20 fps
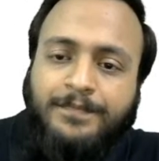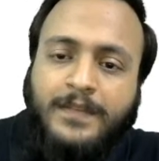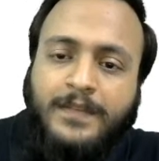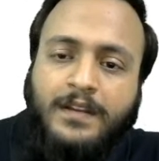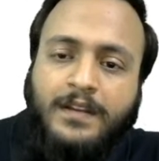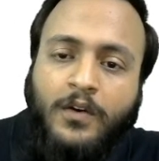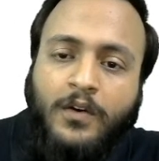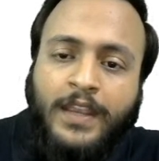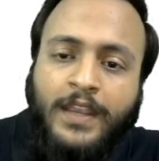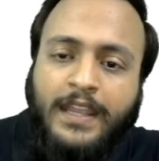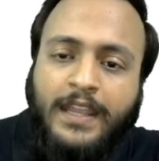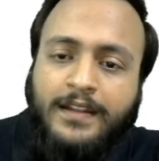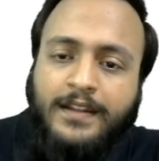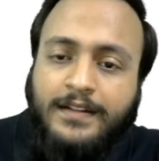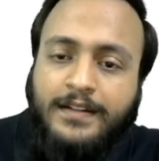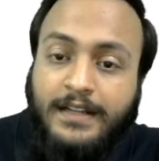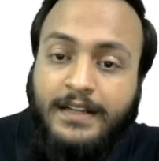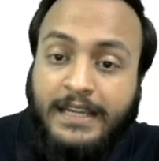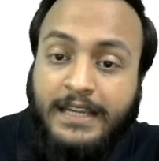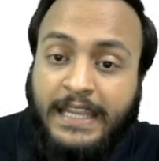Okay,
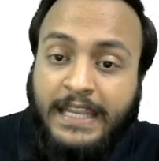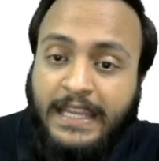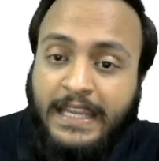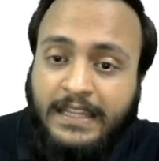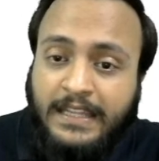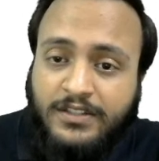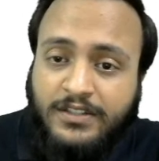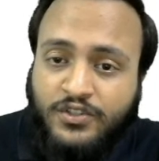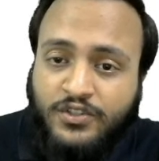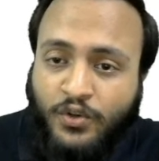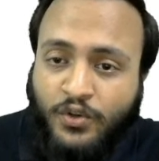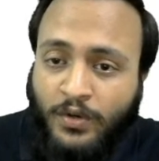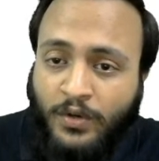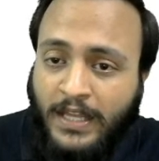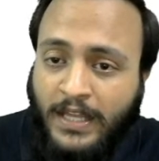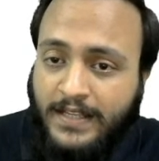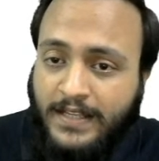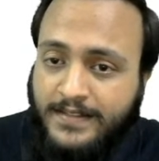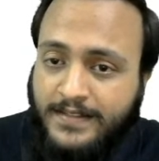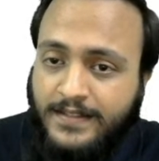D.
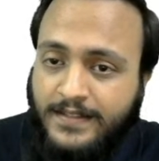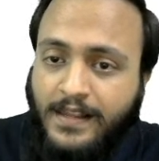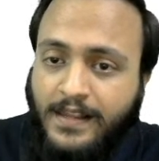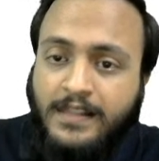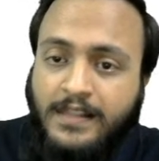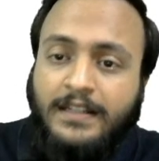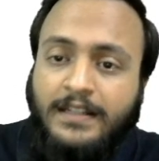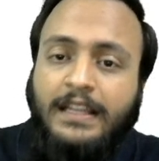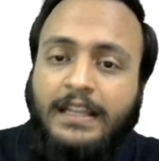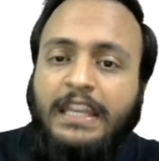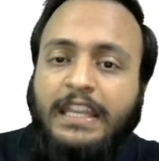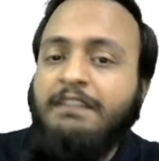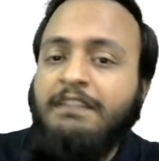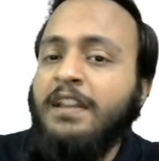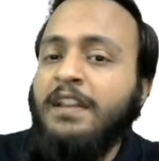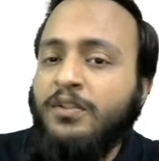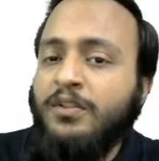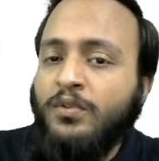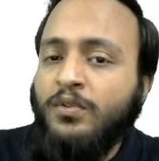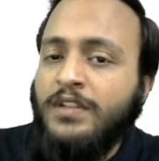Cholas.
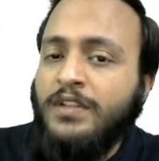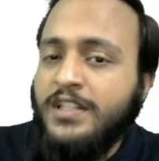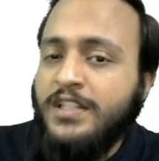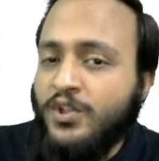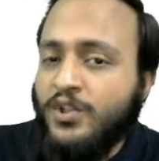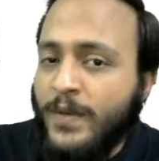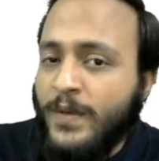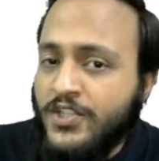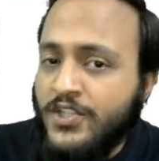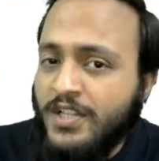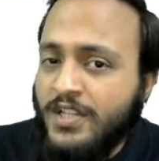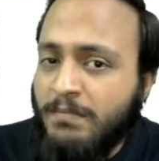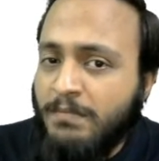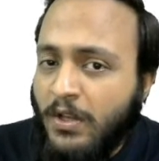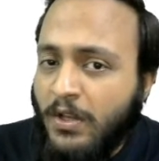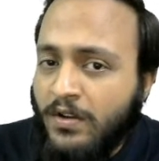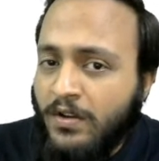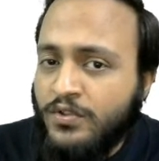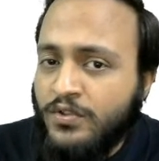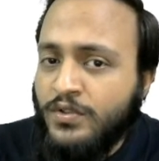Even though this question
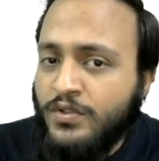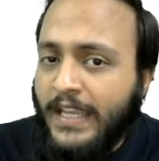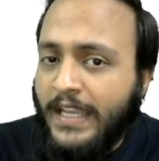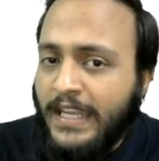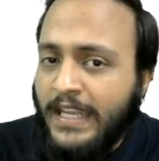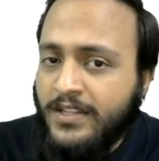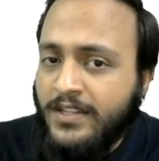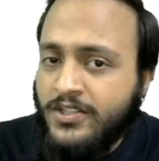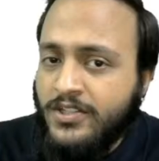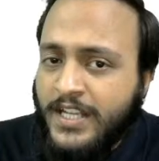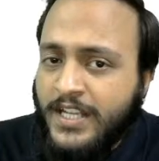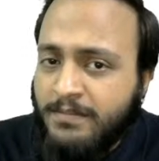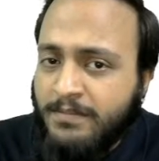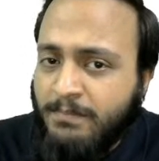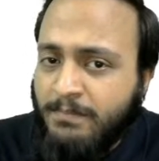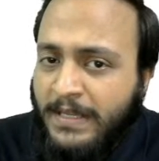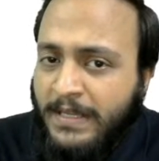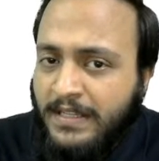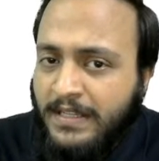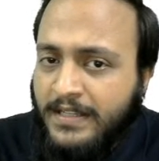belongs to the ancient
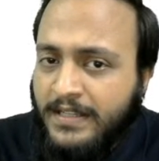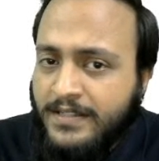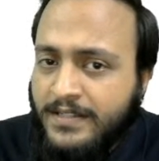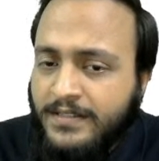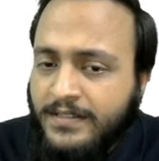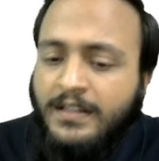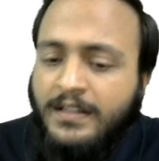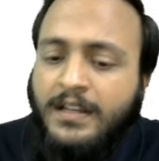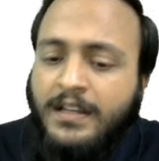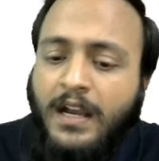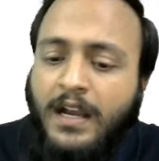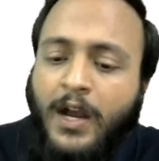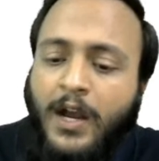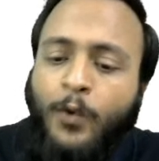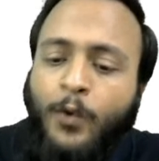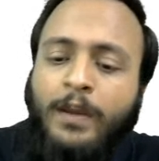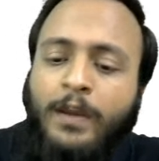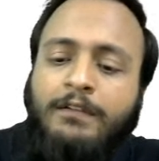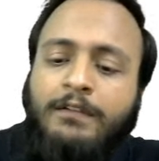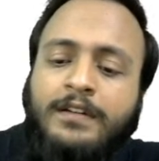period,
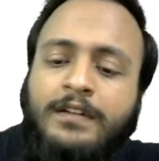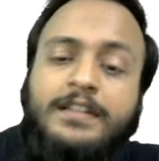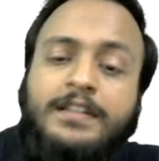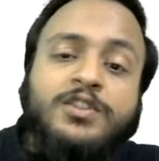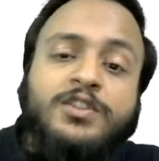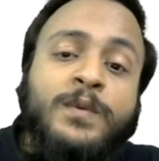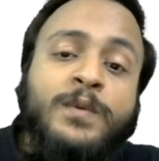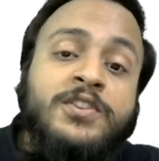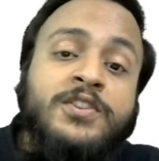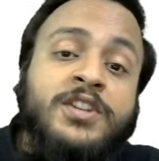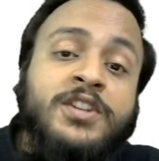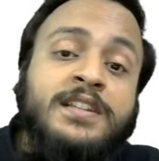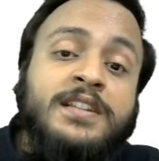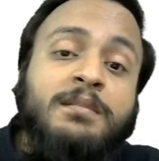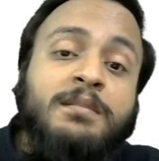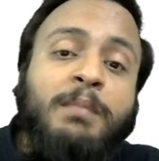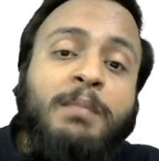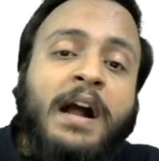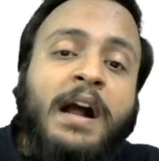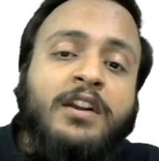however, this question is a
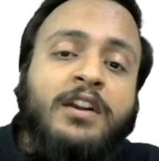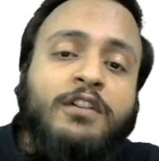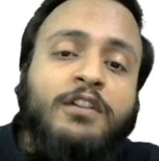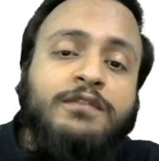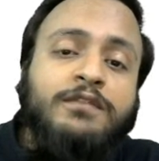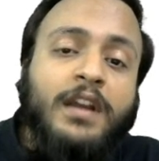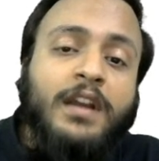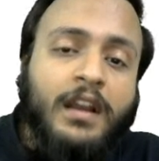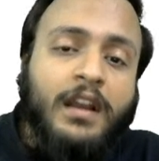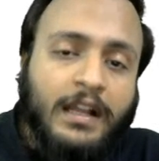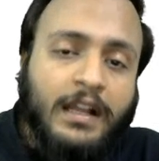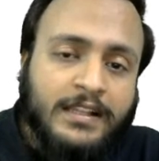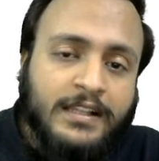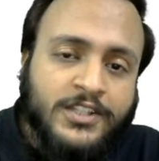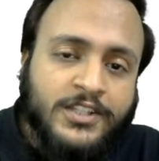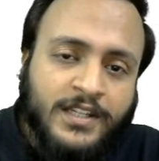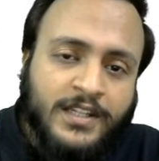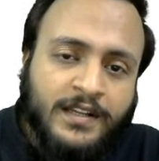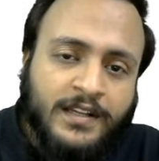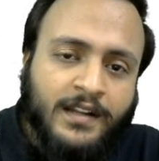part of the
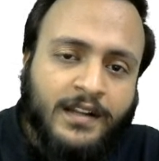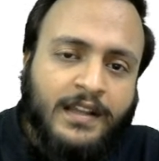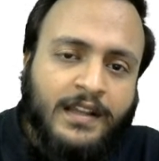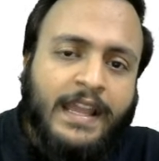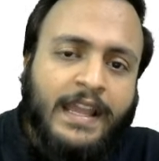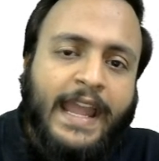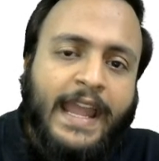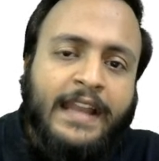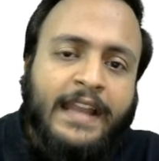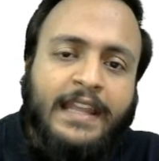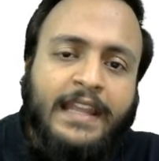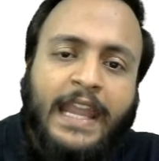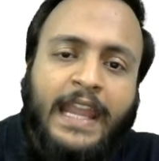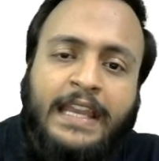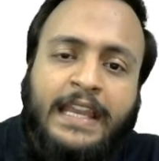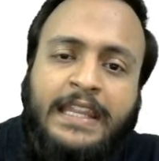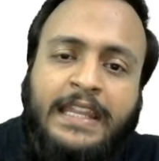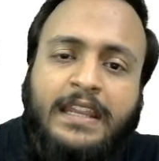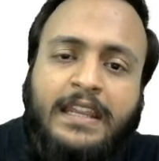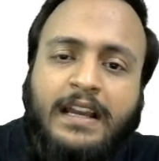culture, and
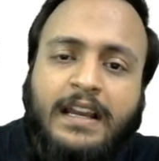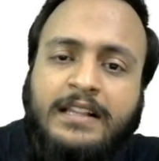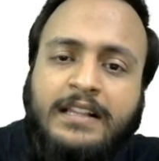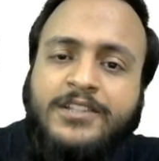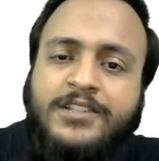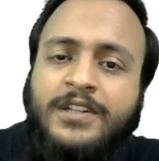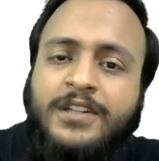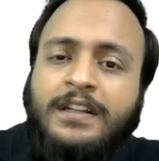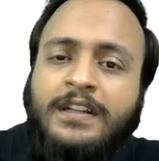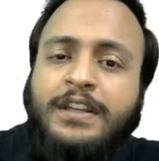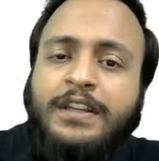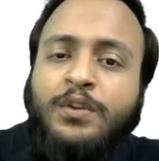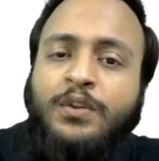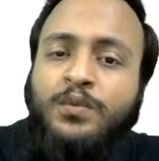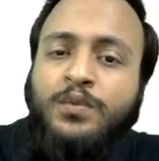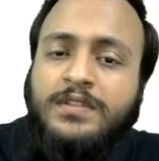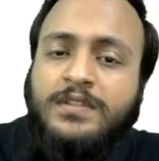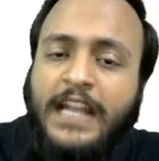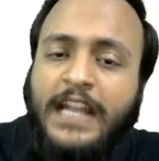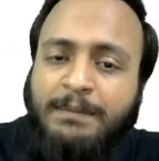any cultural
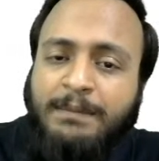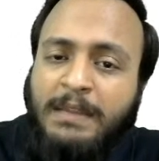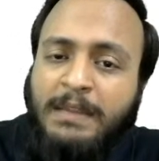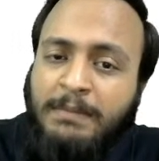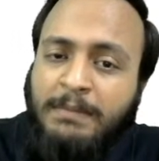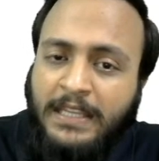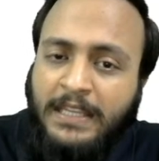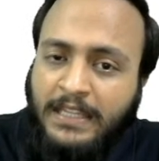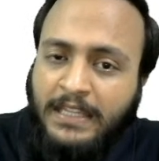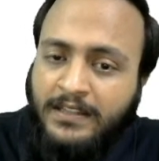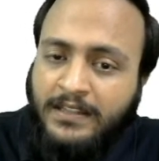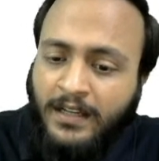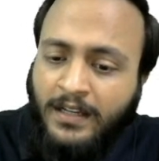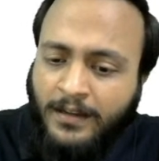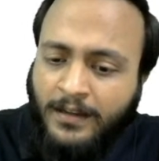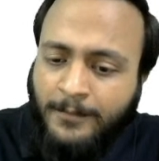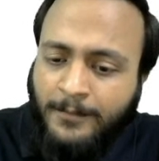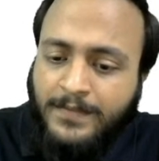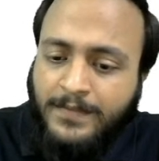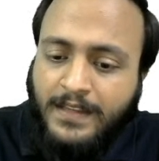news that may be in
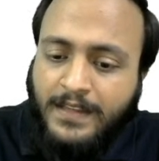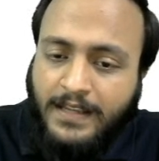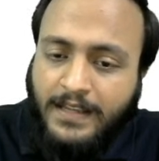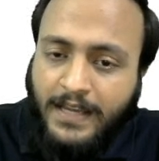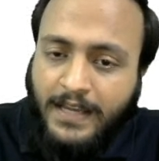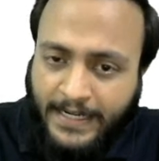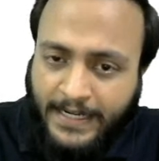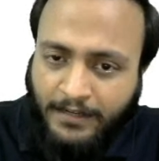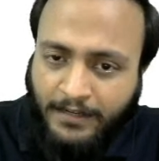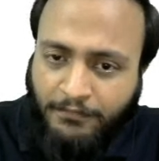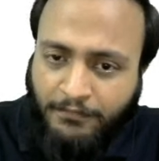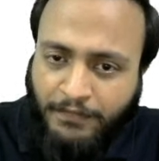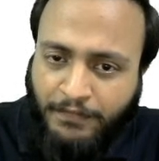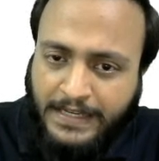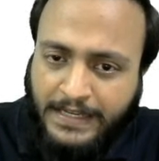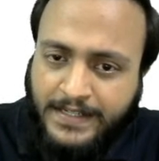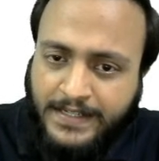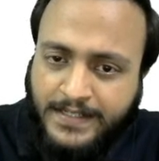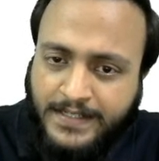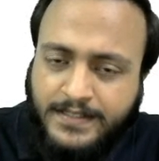the current
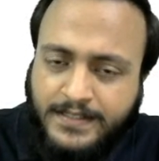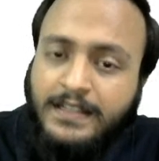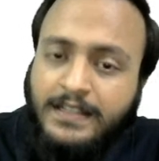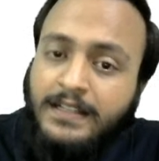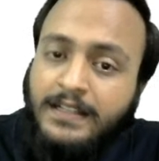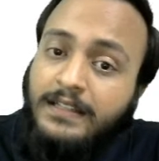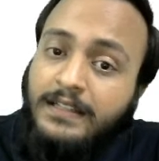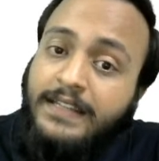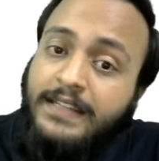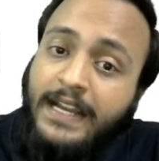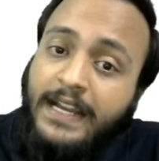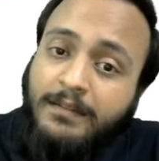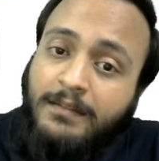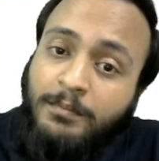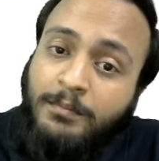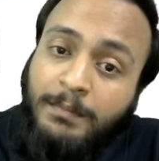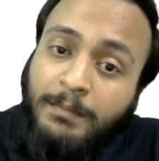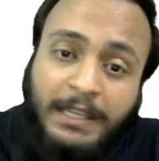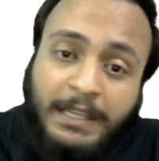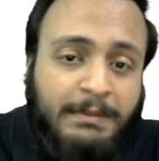affairs that
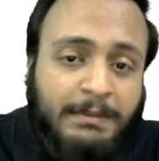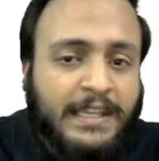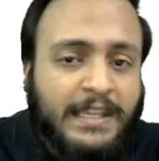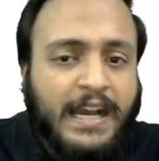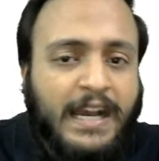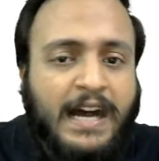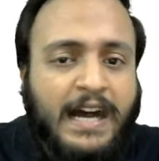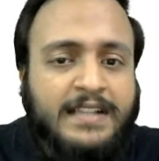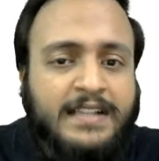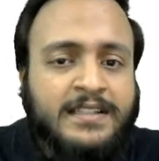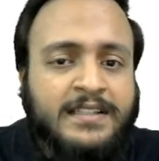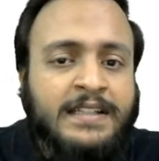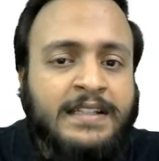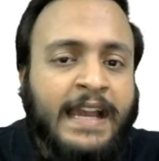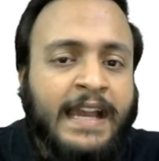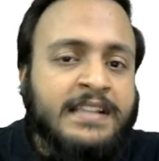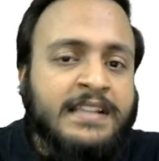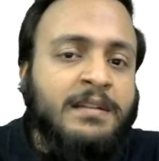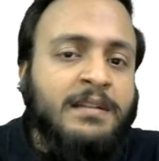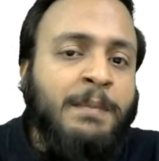may be asked
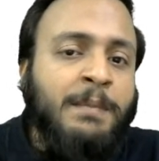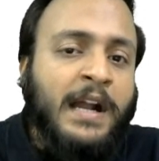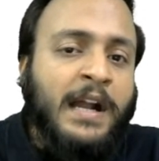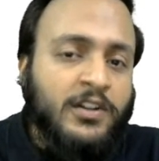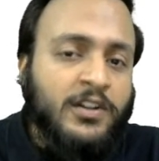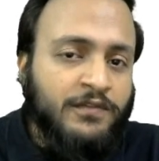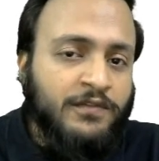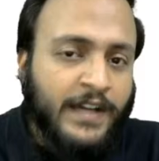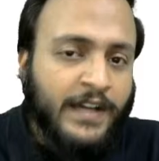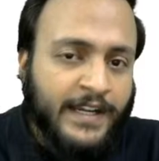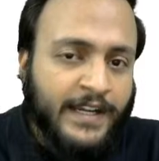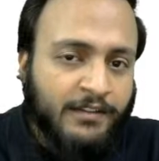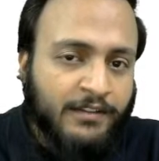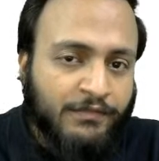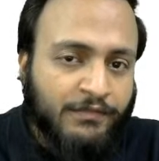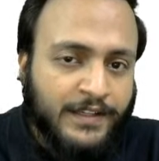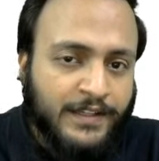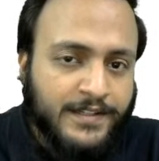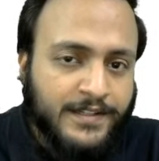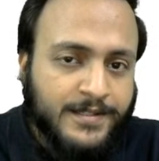as the part of current
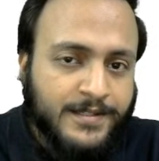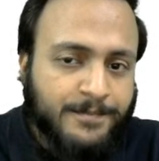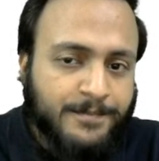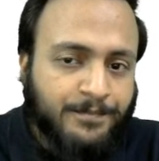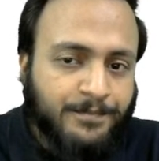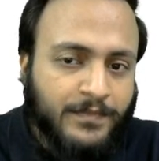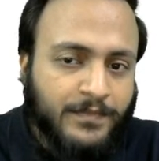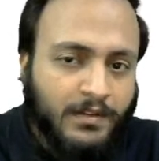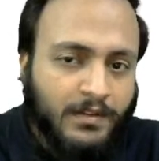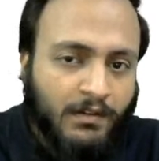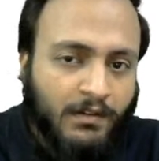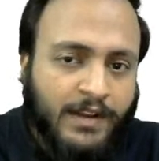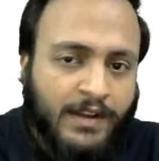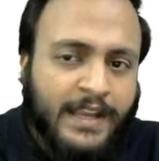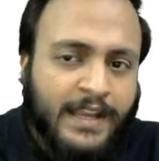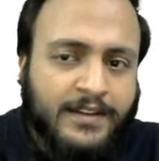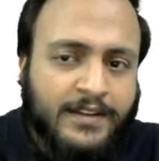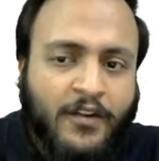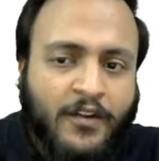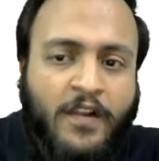affairs. All
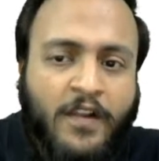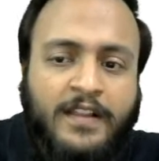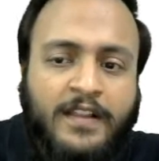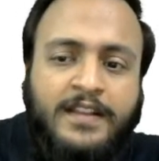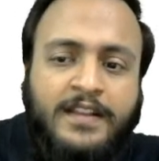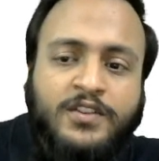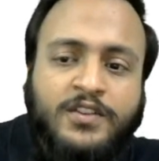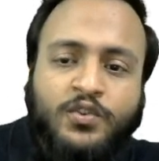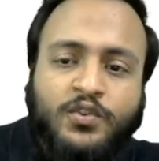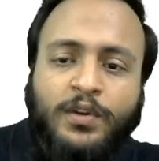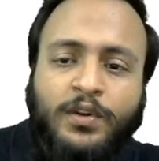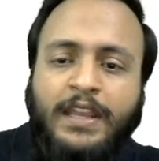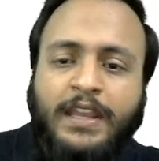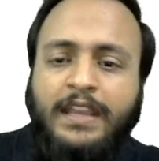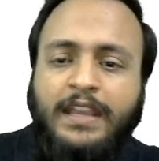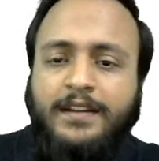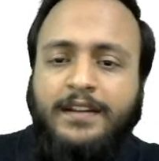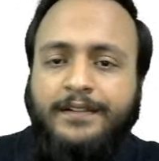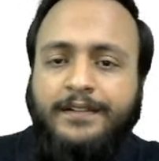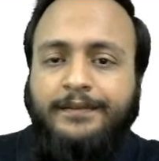right. So
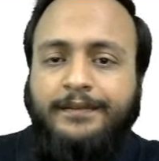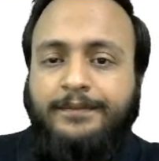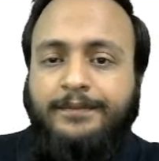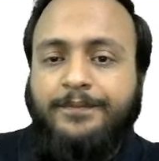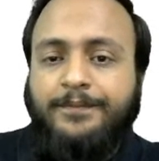here,